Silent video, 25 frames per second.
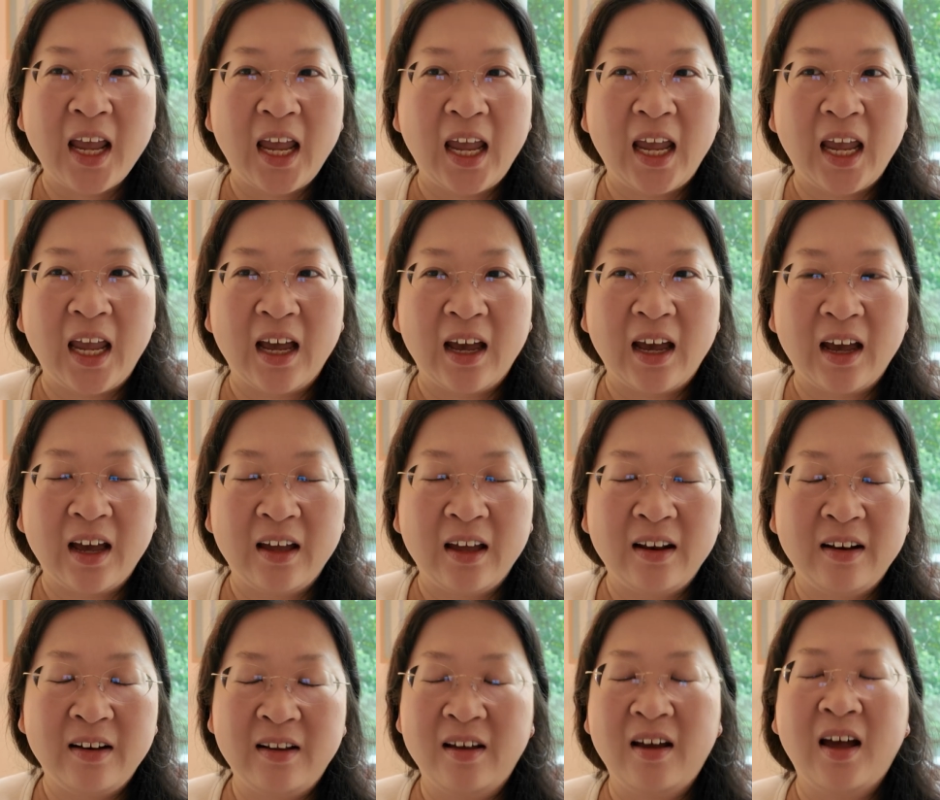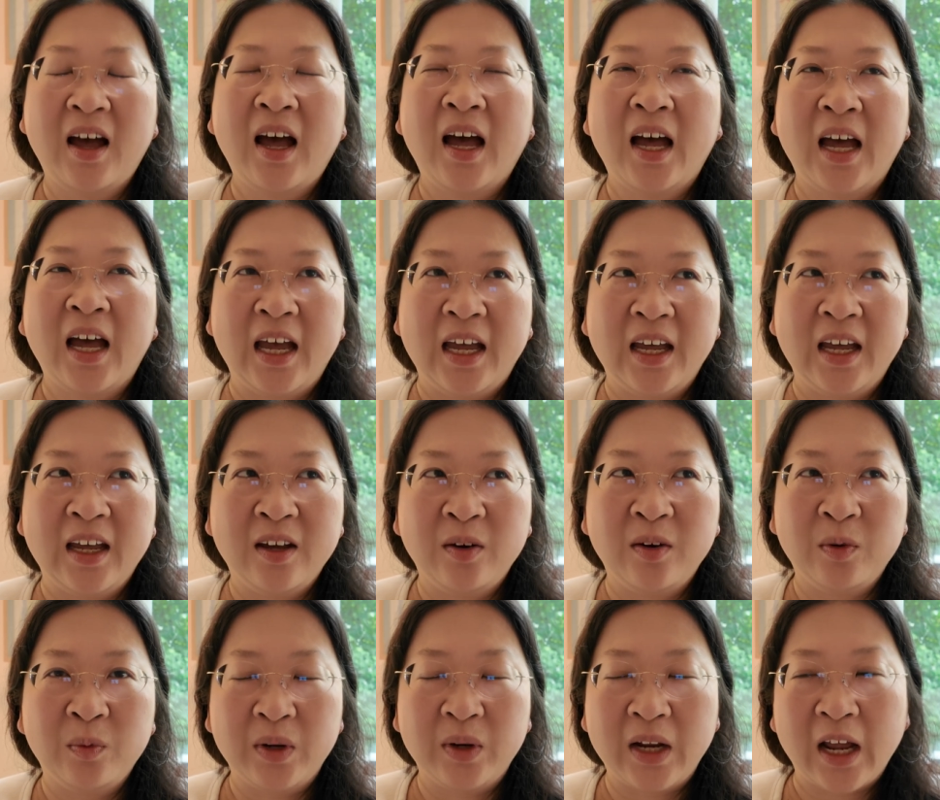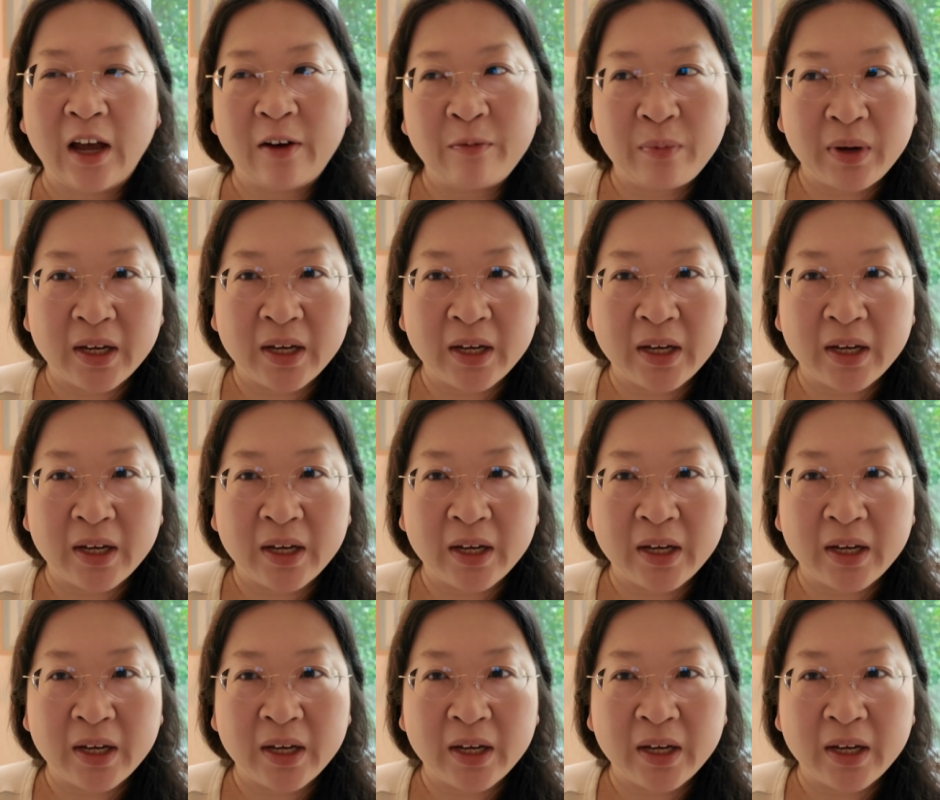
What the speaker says: And I would have